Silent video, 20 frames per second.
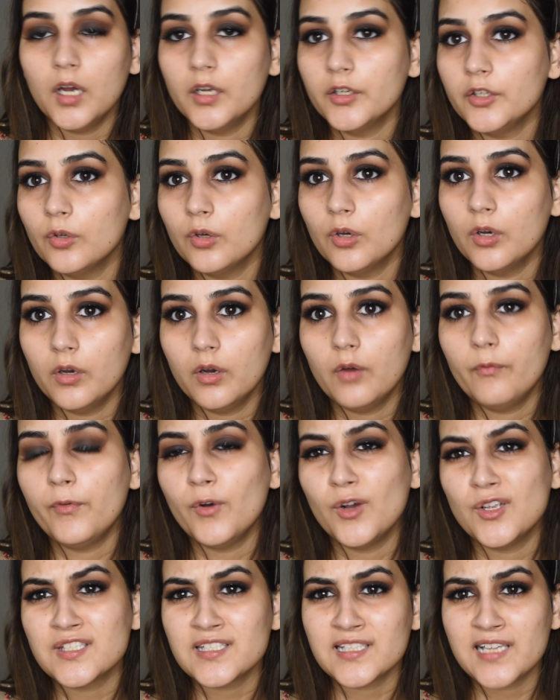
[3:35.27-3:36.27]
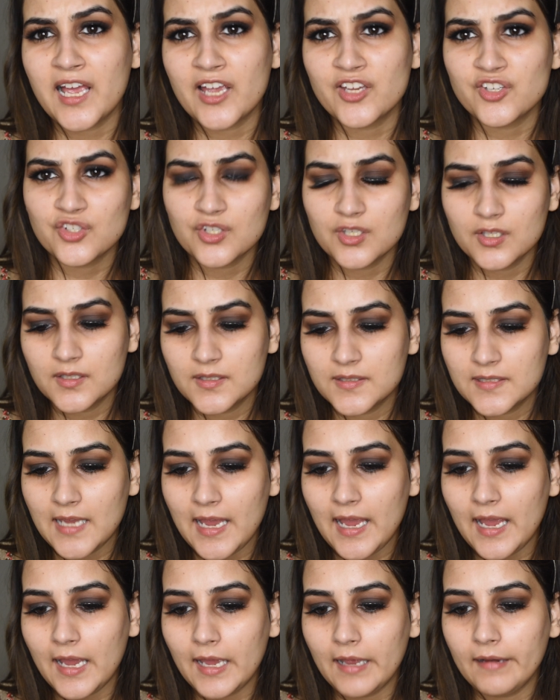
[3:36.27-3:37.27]
your false lashes
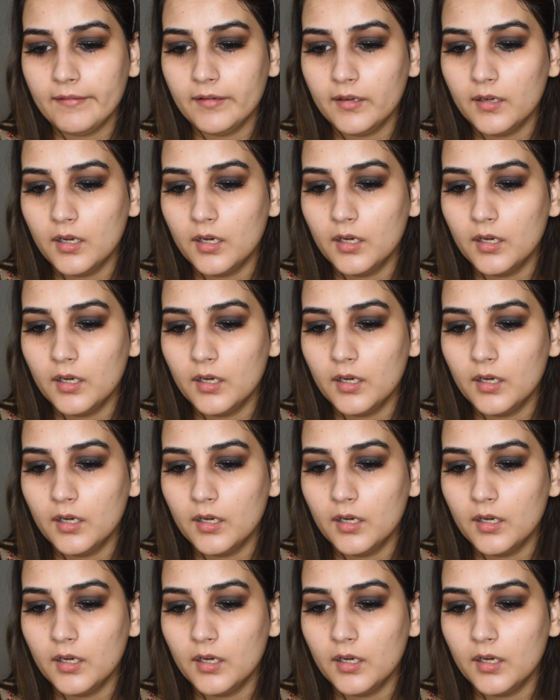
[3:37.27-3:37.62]
and